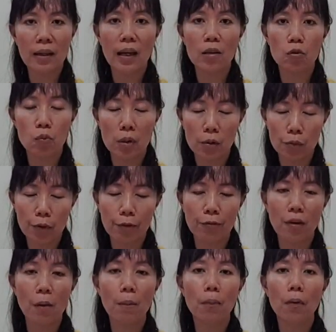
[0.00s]
gastric
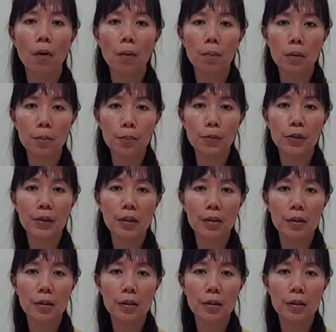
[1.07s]
reflux problems.